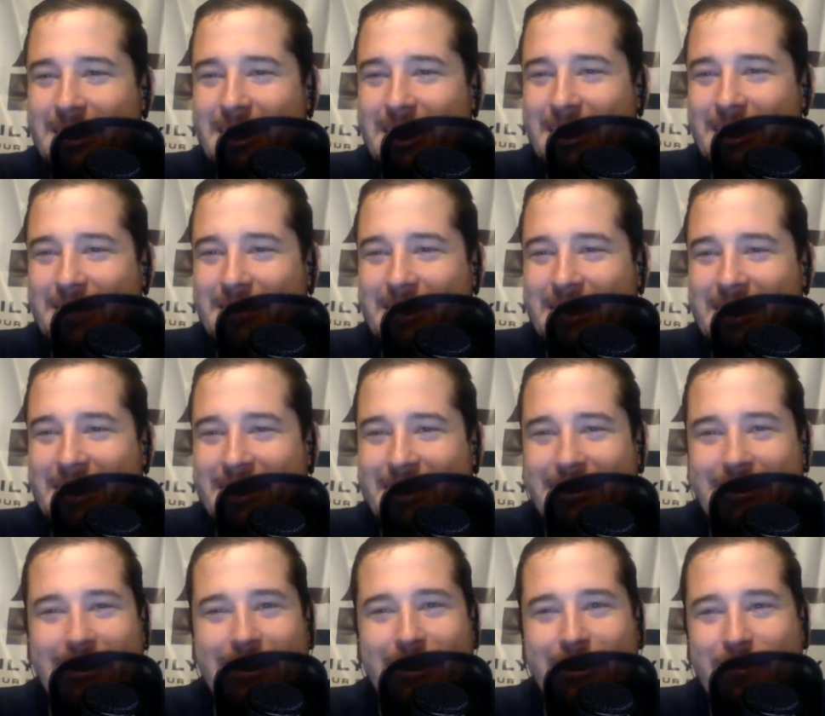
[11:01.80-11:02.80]
I
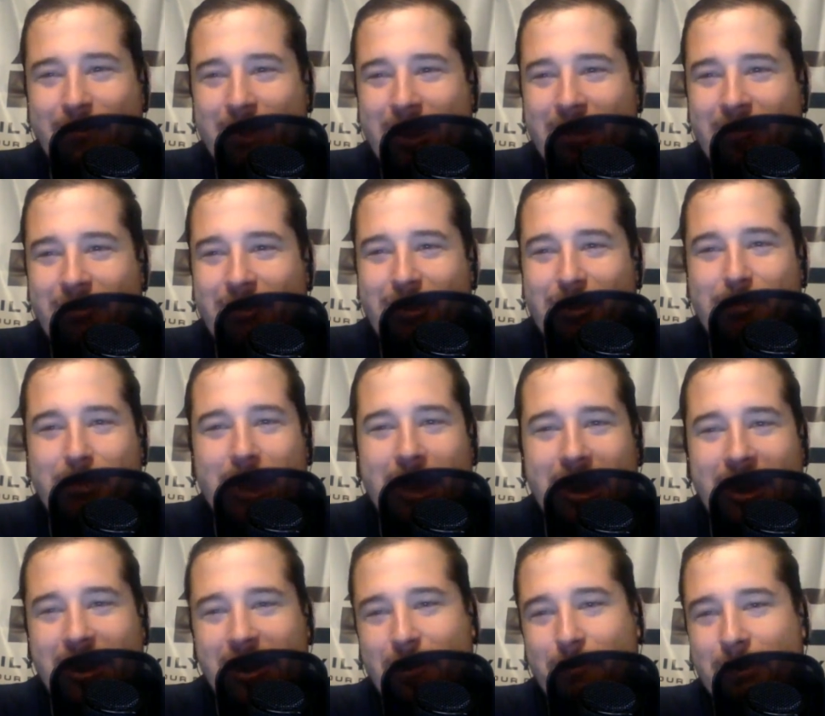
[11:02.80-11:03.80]
I don't know. I'm not really
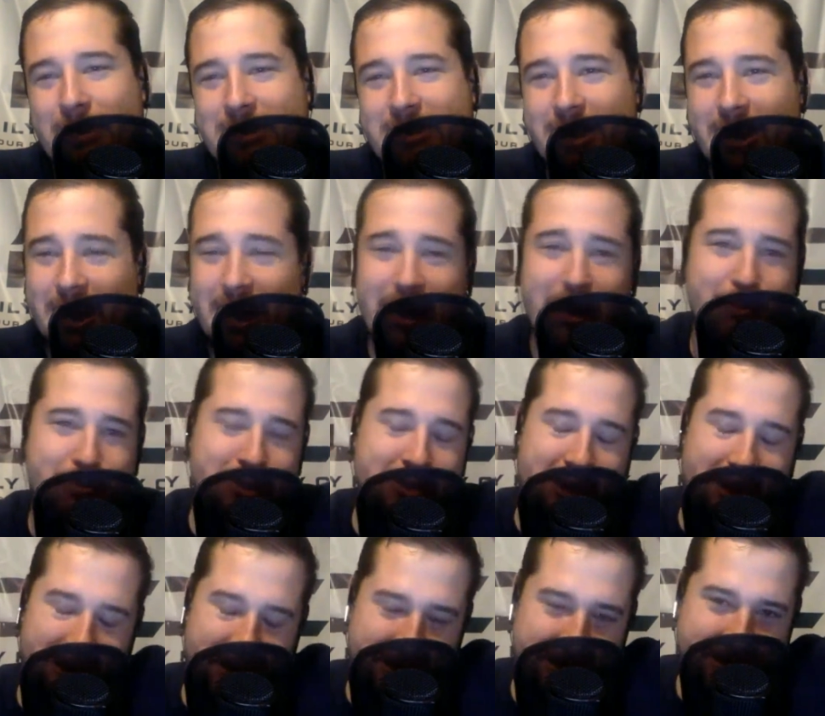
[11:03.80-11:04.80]
buying them as a high
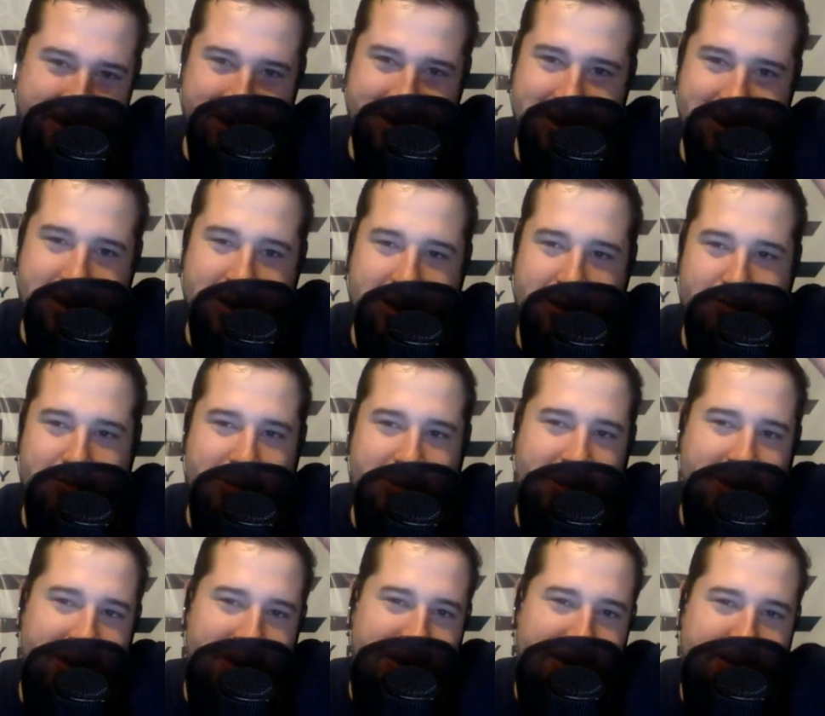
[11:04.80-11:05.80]
upside team
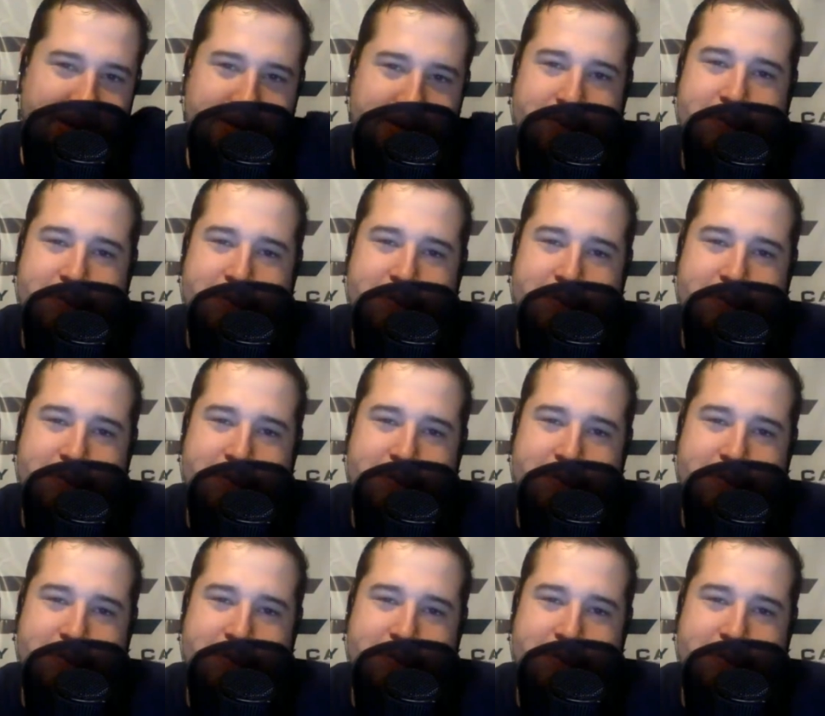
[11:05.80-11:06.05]
tonight.